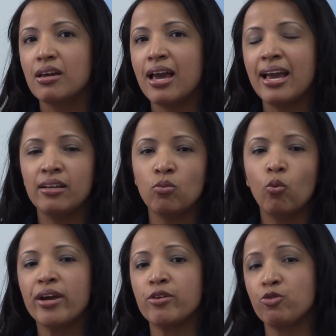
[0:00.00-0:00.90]
and
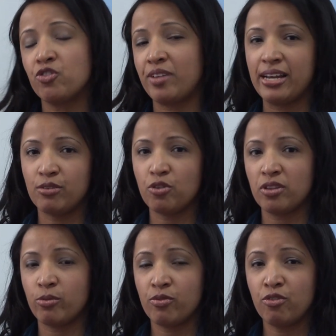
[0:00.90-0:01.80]
where you stand for
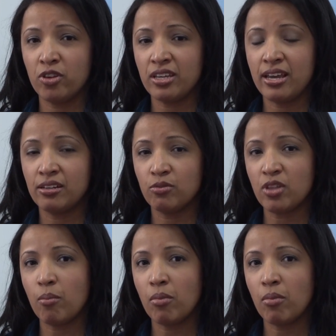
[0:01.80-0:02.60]
the end of that